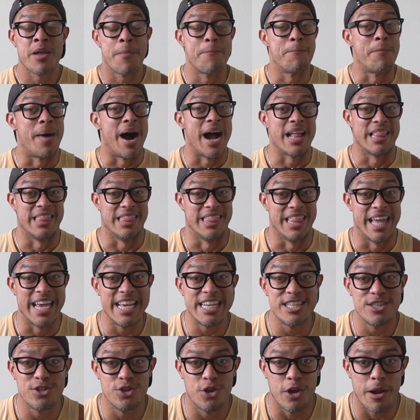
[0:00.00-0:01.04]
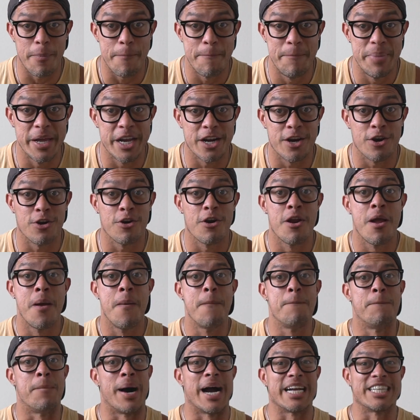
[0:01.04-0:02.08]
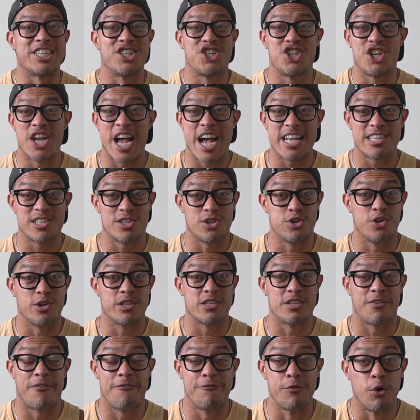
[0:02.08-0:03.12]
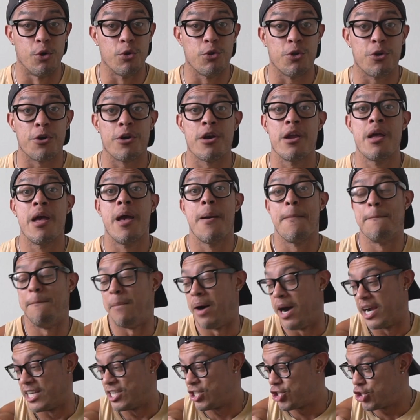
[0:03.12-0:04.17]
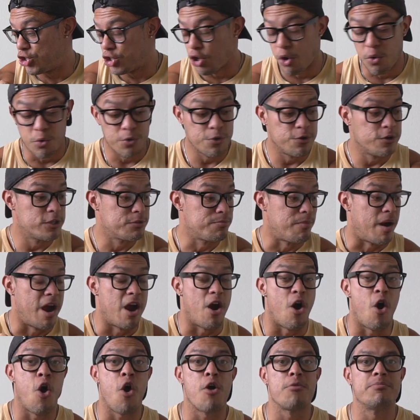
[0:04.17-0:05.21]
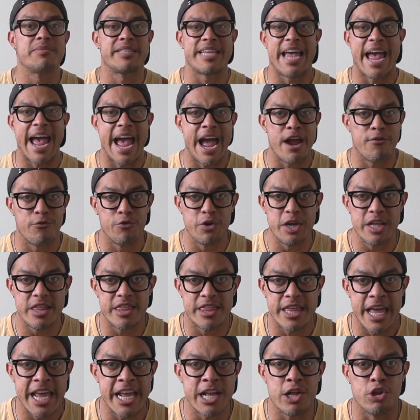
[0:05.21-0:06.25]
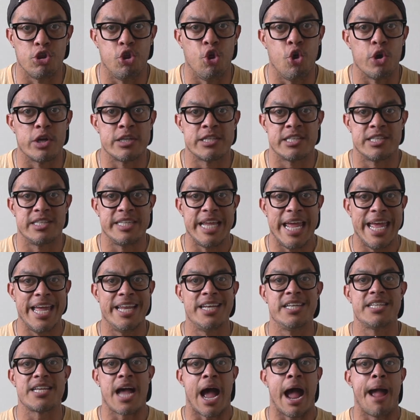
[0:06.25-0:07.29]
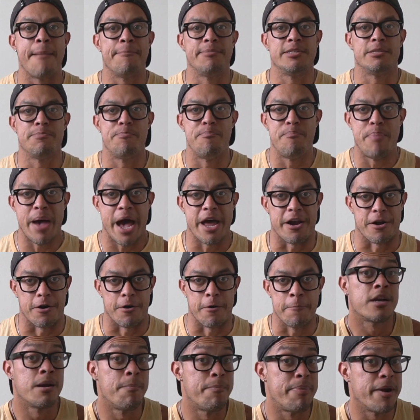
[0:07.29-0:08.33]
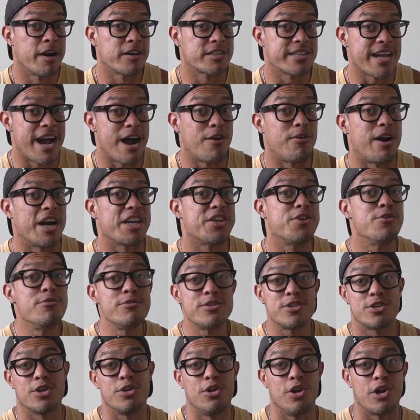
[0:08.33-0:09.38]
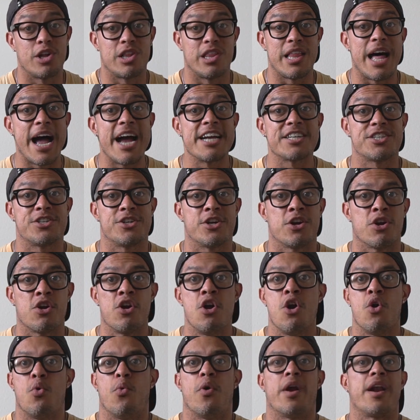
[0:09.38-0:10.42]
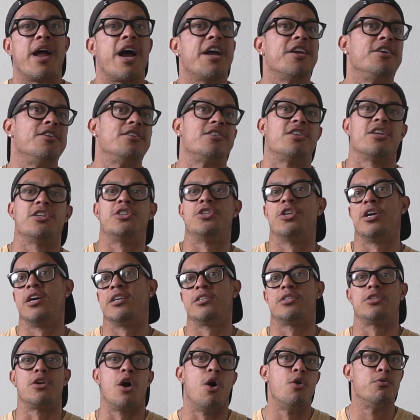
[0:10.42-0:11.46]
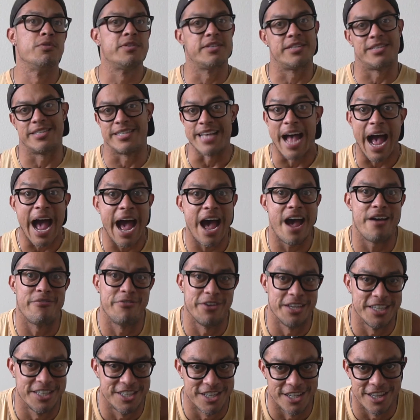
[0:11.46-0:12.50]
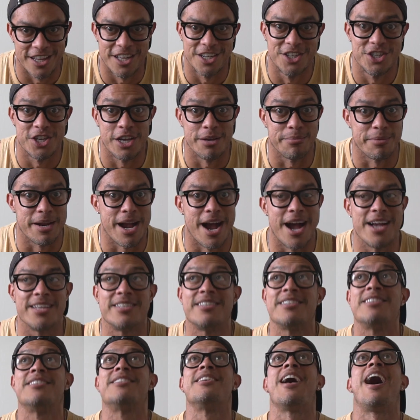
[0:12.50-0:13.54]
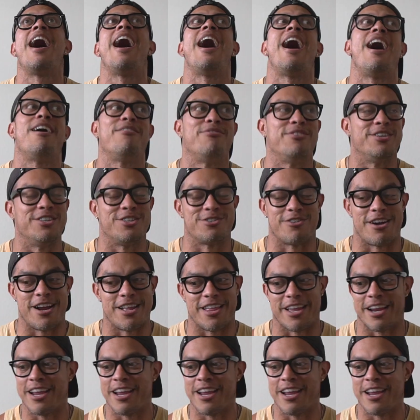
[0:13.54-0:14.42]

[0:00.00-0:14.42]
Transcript: My legs look bigger, my chest looks fuller, my shoulders, my arms, everything looks 10 times better compared to how I used to look last year when I used to just go savage in the gym, guys, savage, right?